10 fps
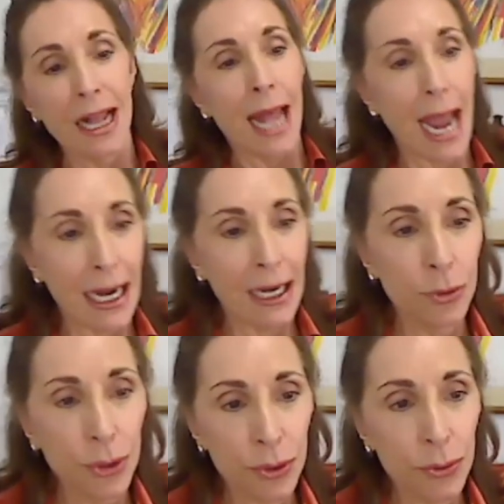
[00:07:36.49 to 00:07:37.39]
how
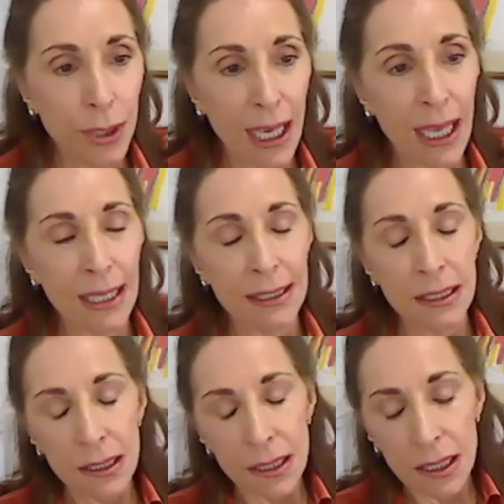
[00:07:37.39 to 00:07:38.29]
you can,
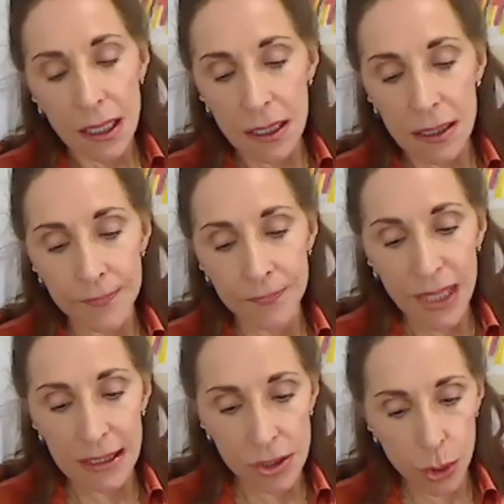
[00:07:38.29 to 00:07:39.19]

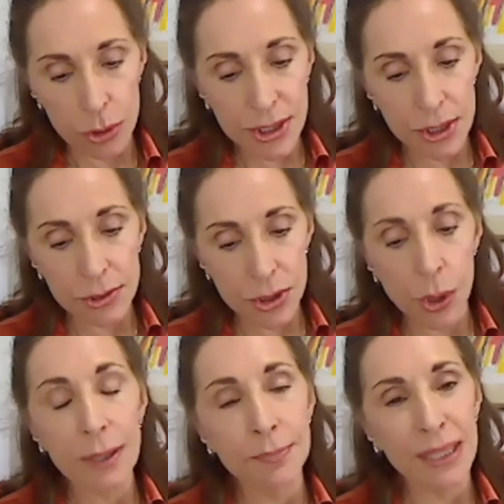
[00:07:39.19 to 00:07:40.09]
and it also
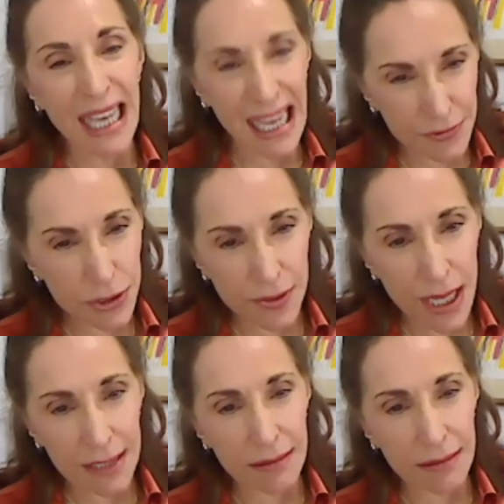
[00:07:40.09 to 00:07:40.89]
taught me after that